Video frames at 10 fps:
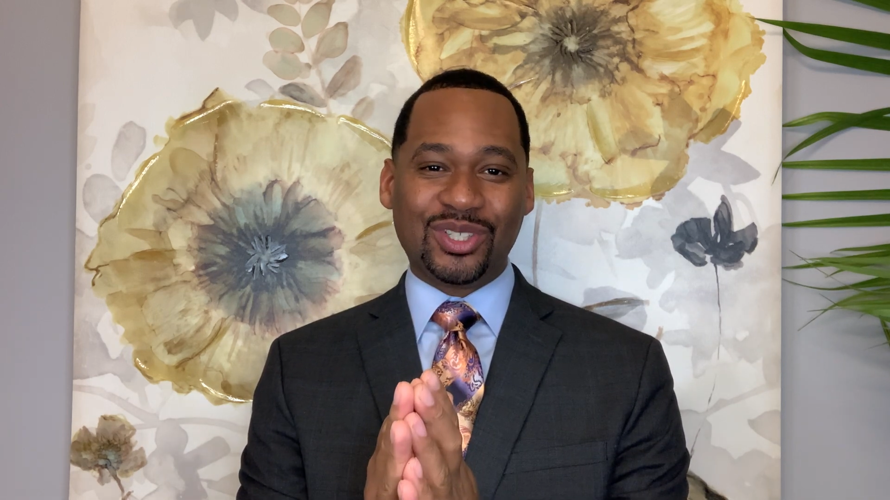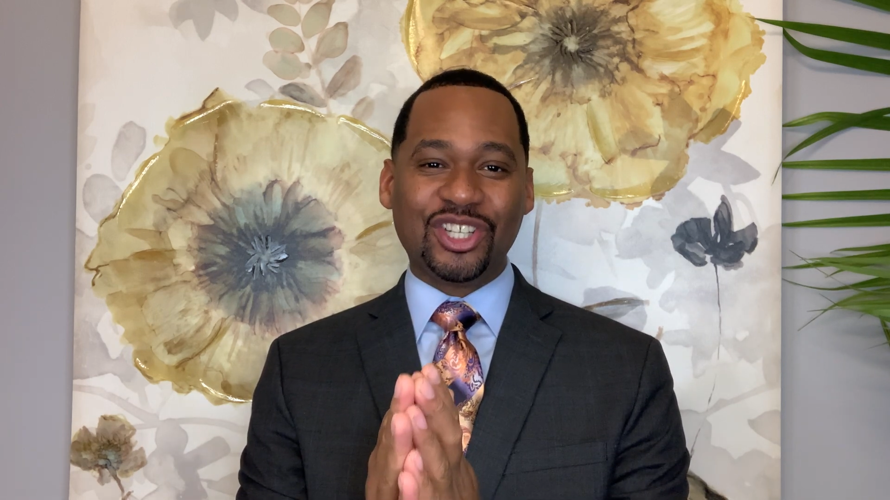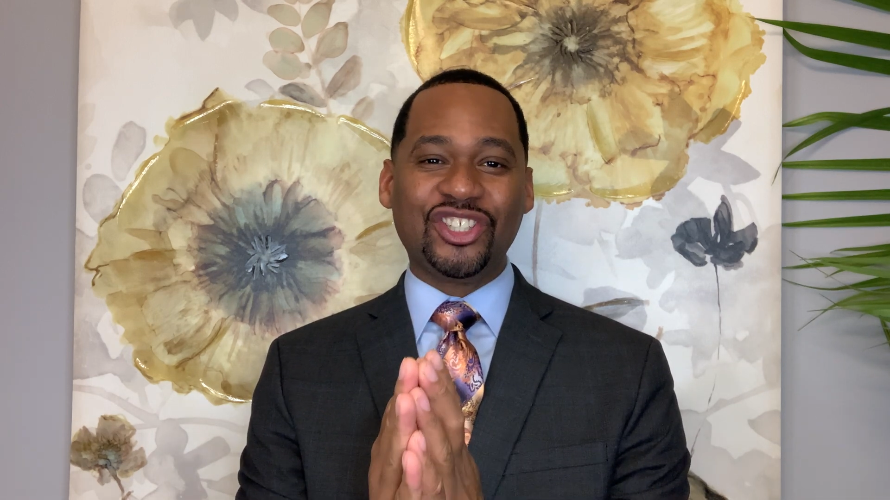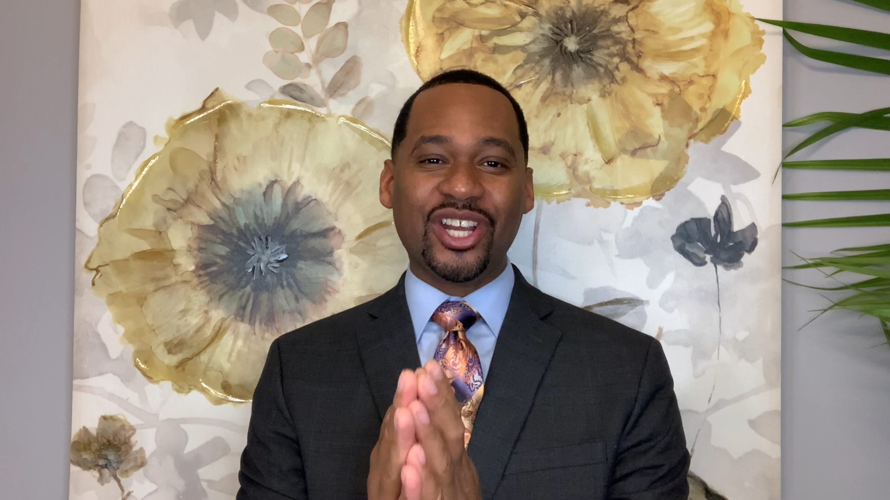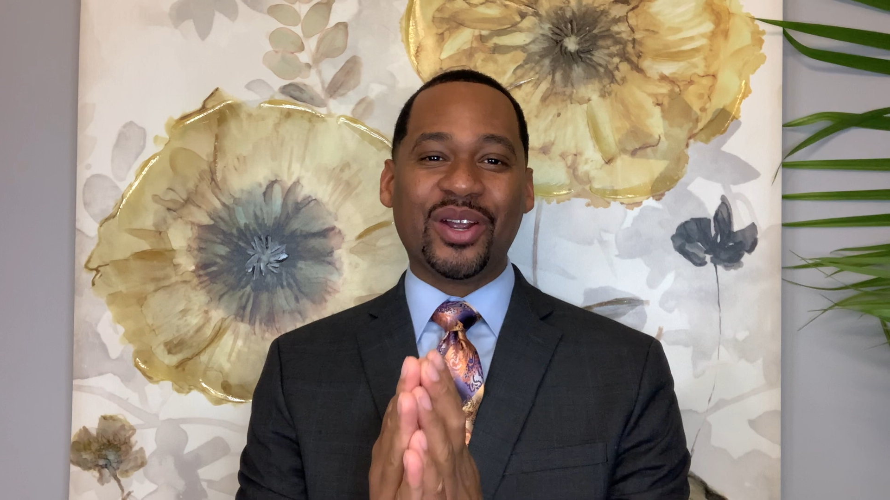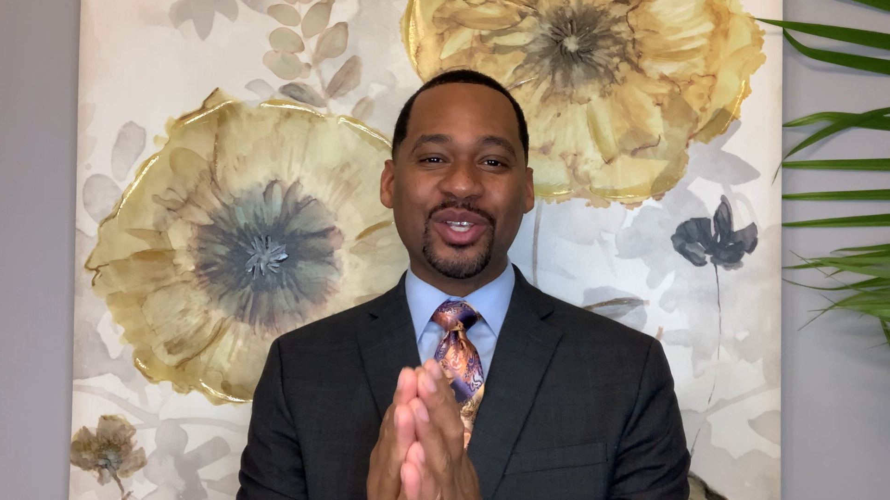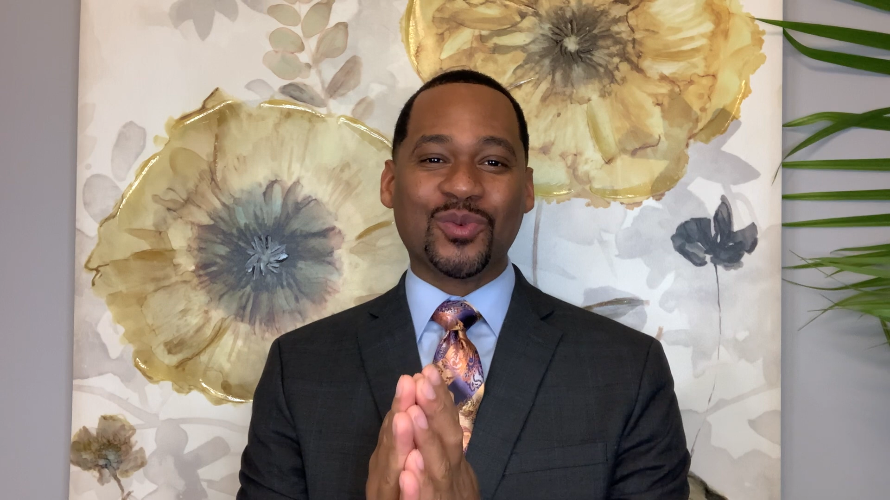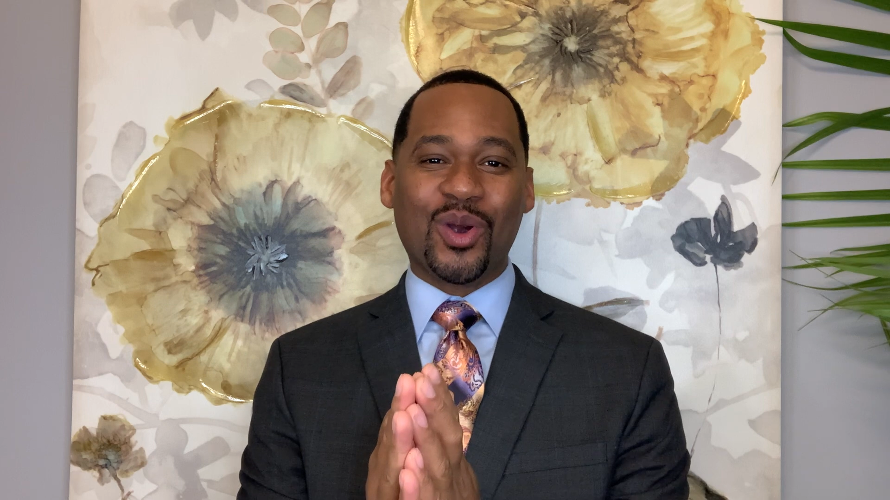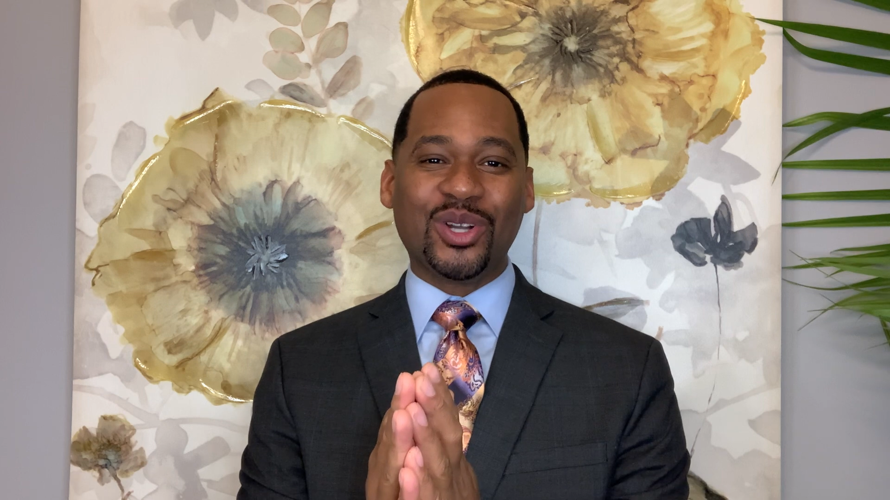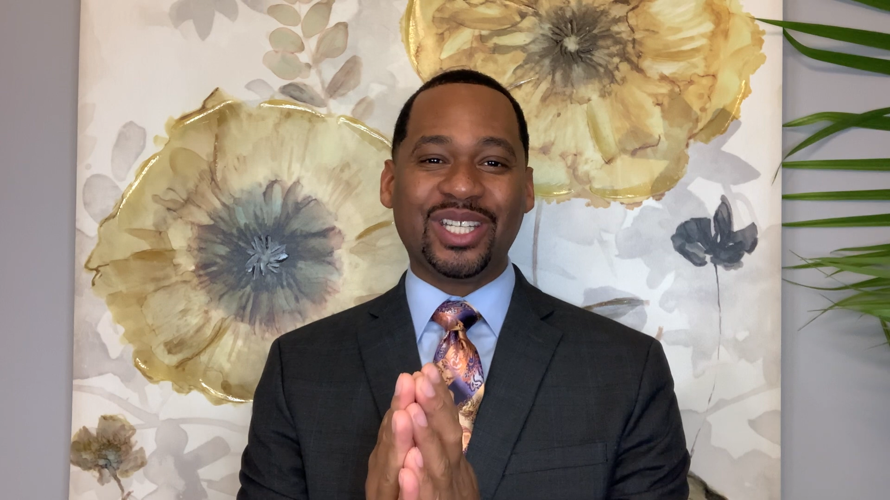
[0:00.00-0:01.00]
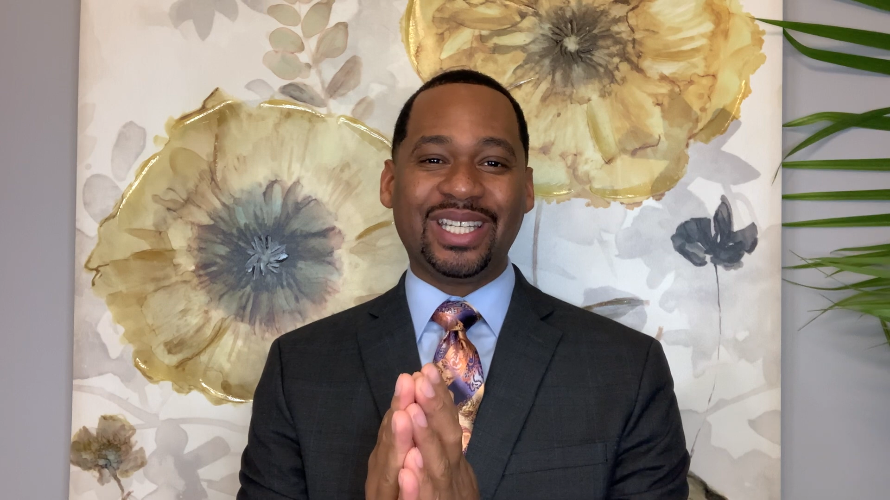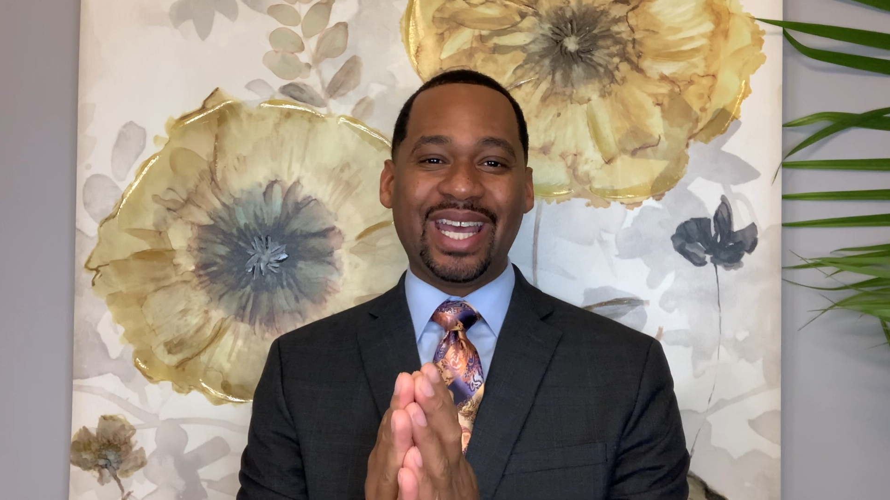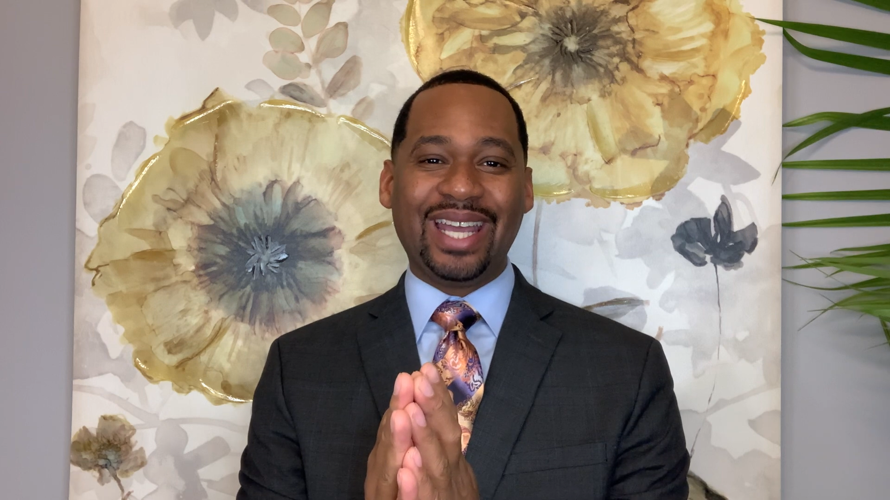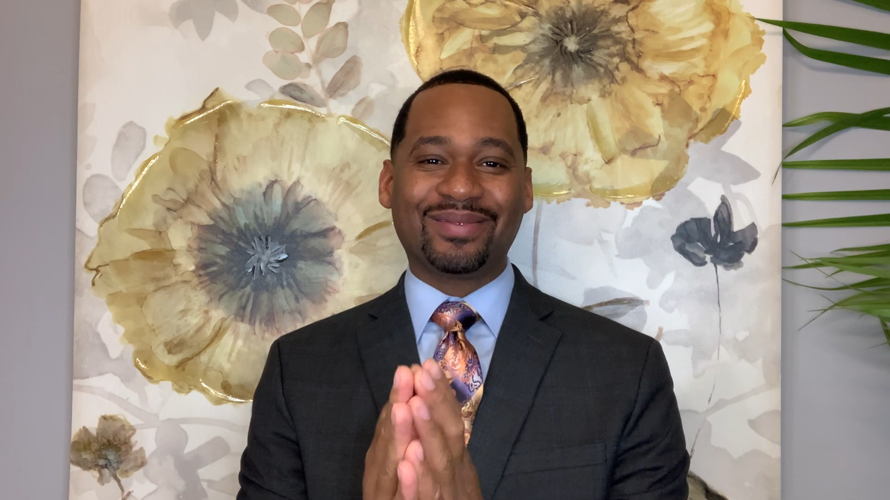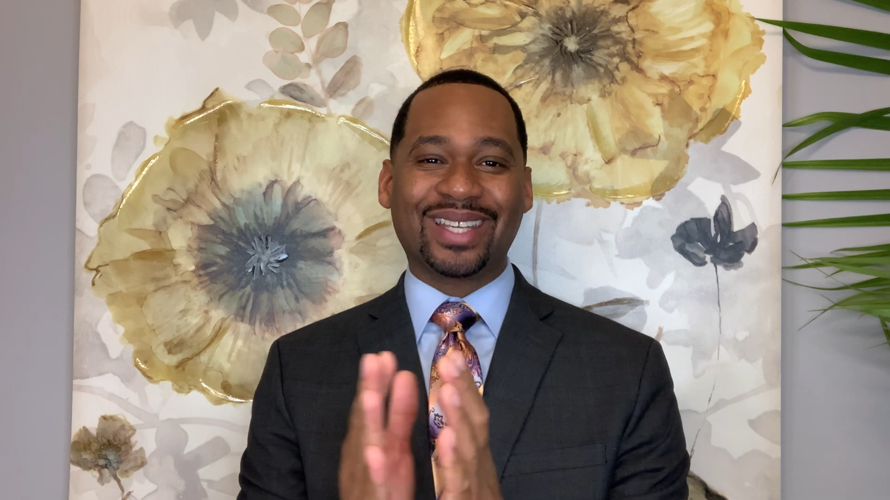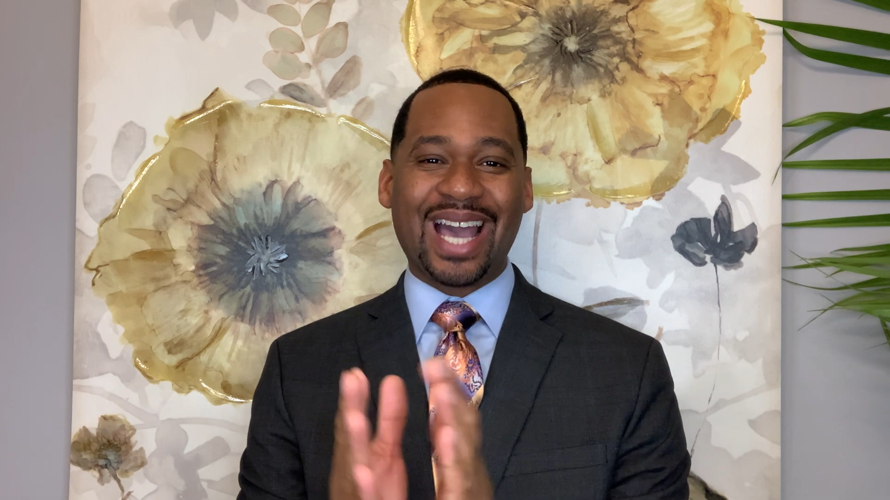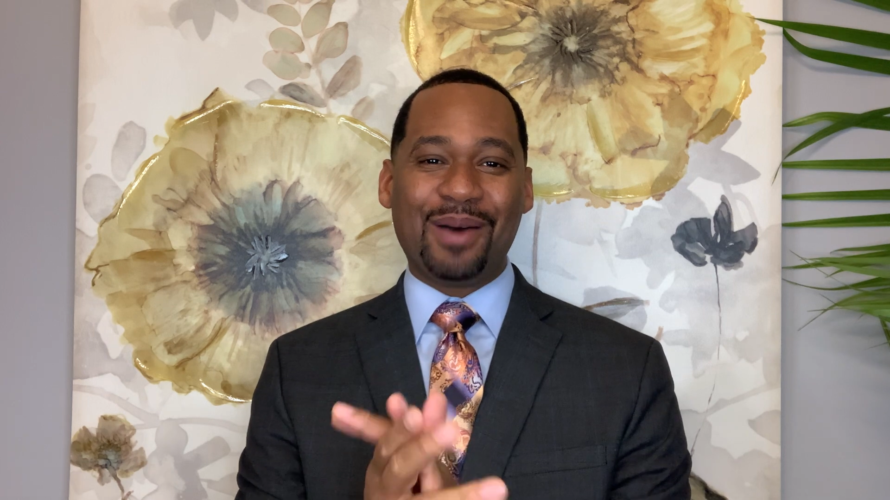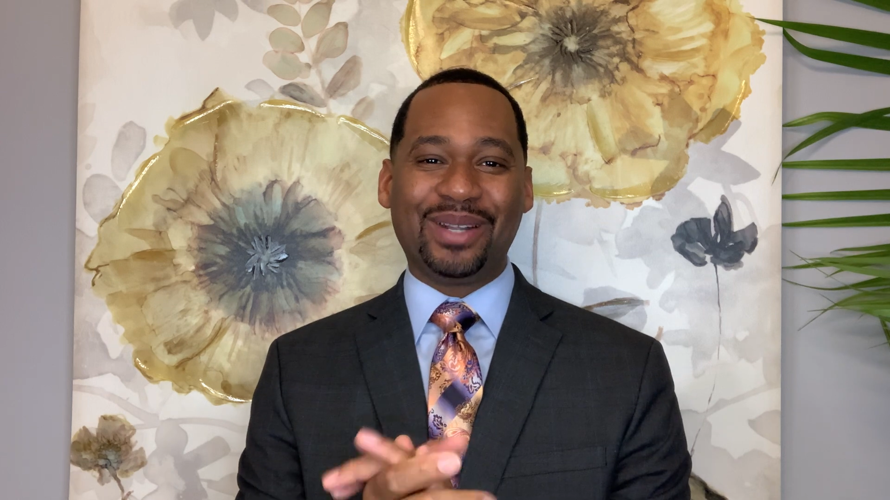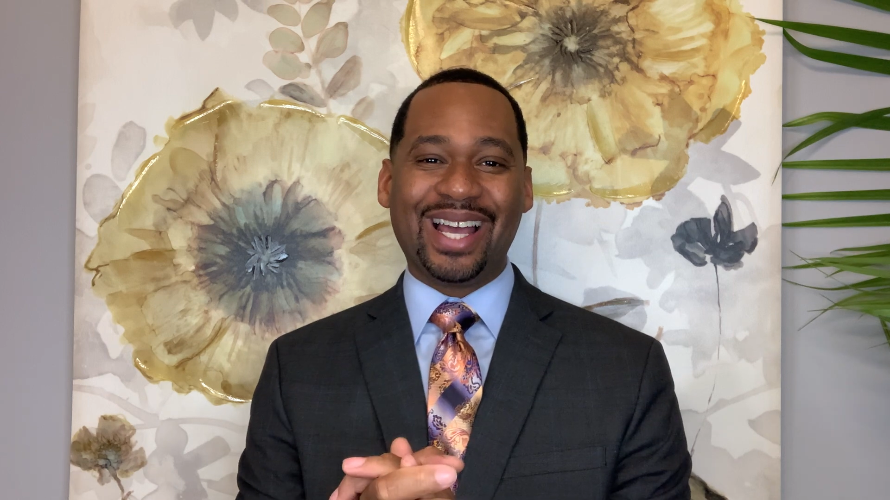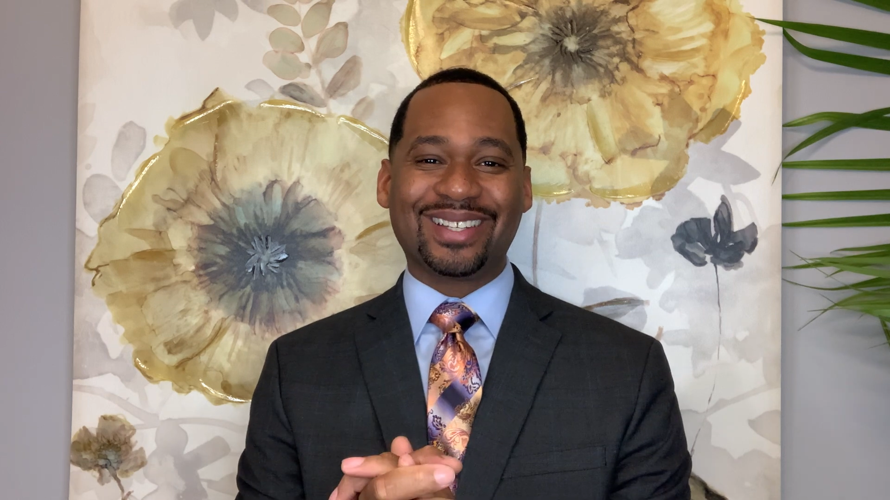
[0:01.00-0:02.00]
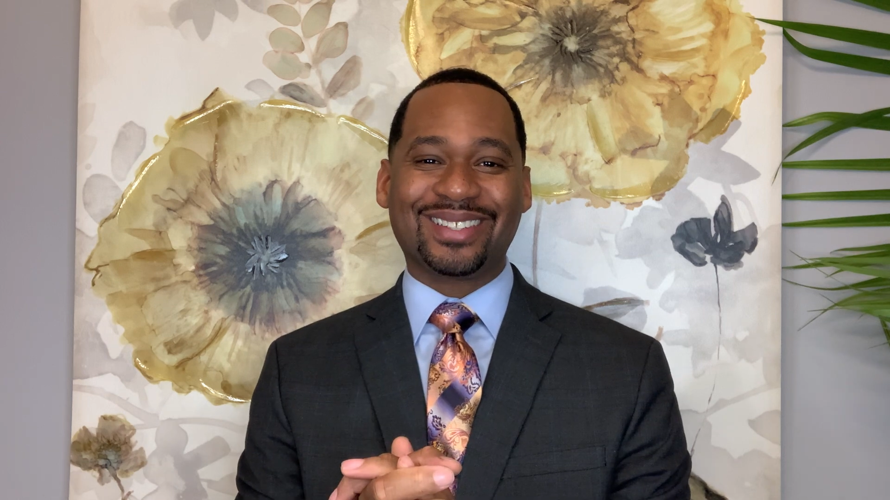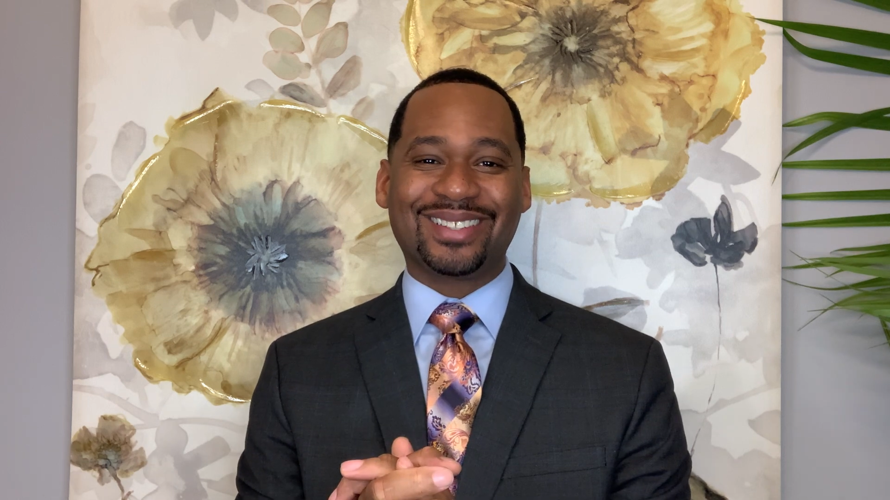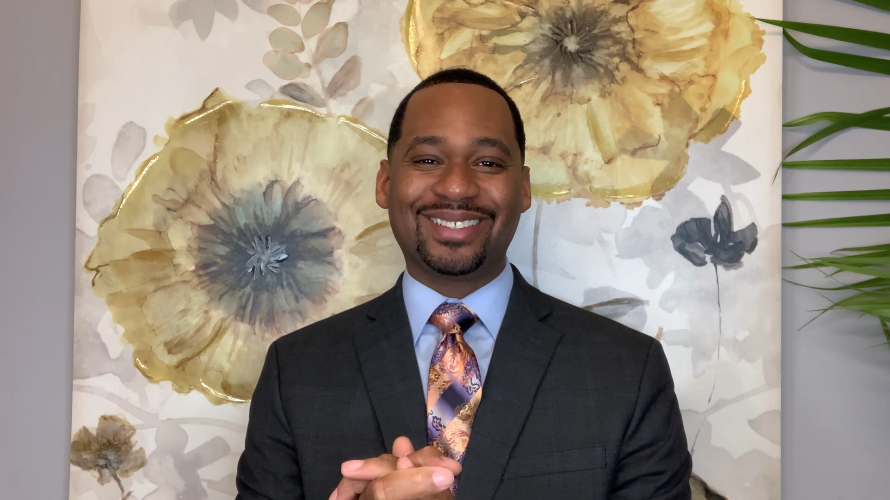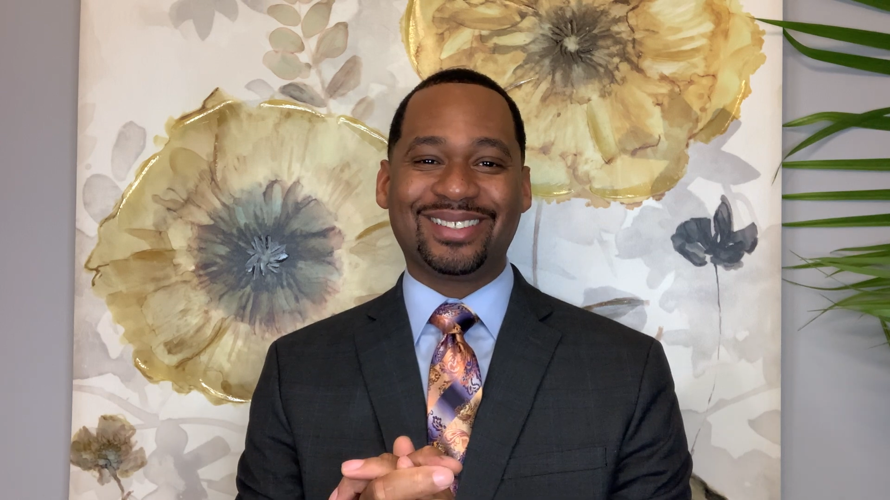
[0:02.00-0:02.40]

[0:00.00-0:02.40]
to share his word today. God bless.